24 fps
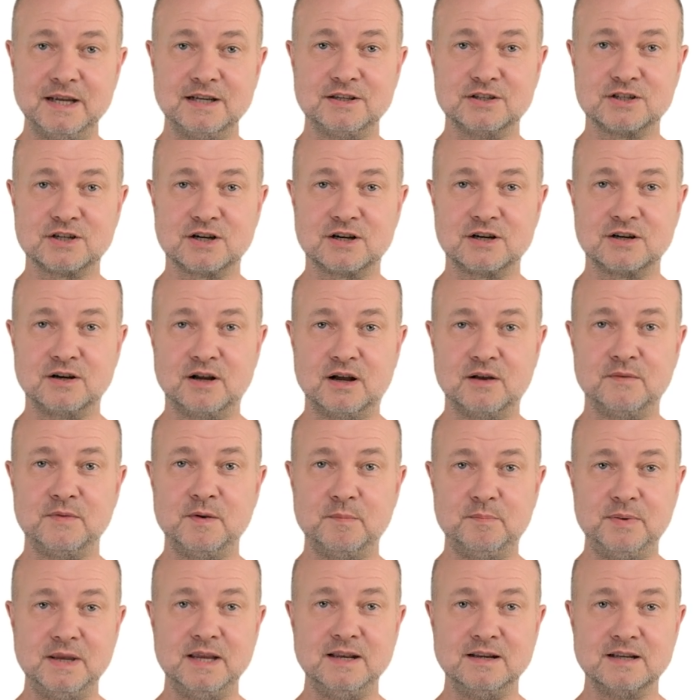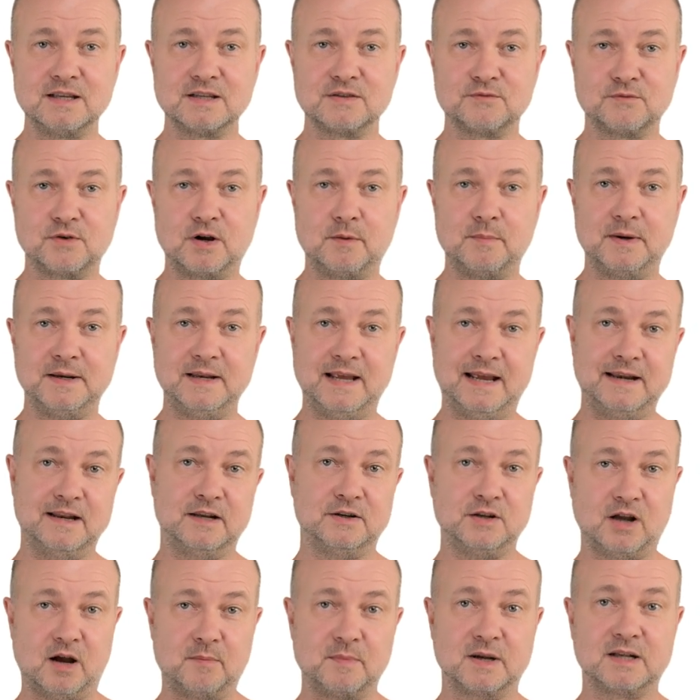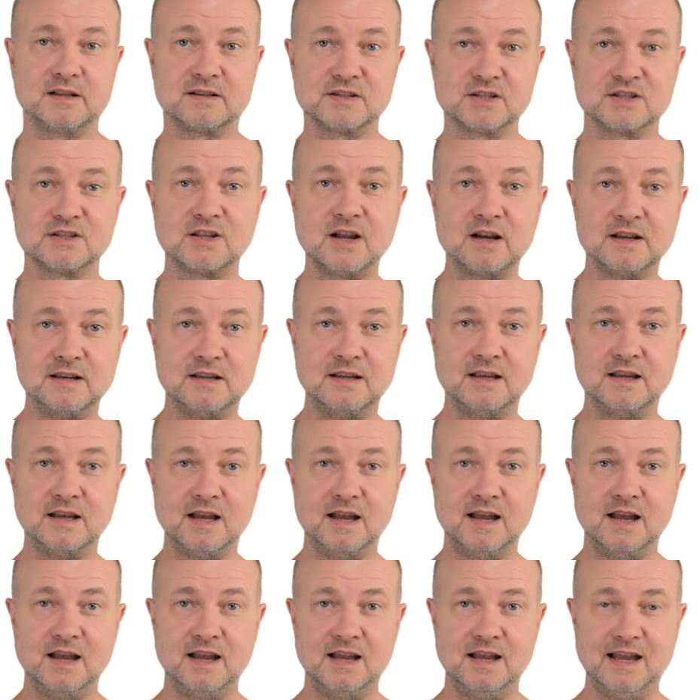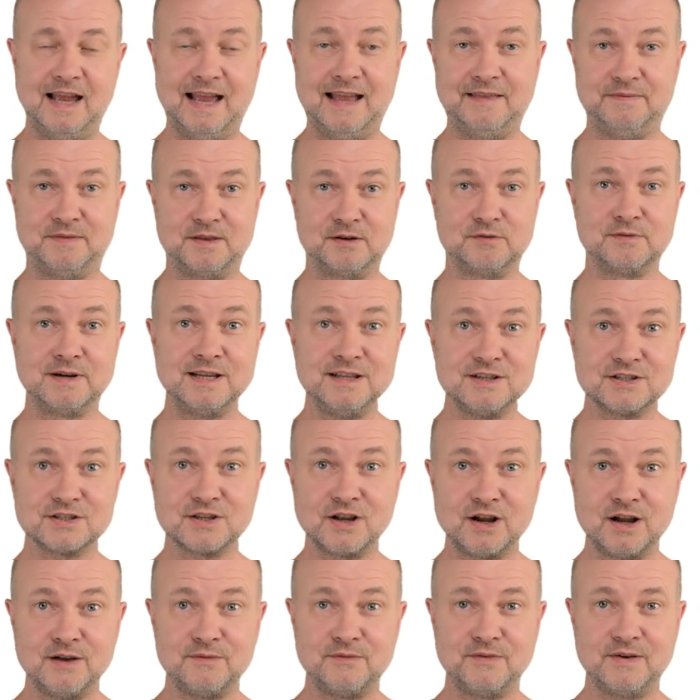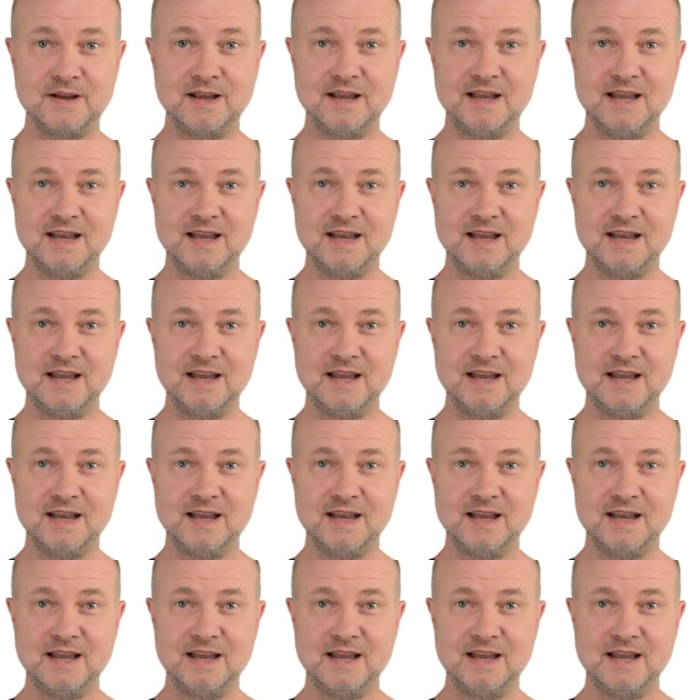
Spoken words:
picture of the penis from an anatomical study. And the green stuff?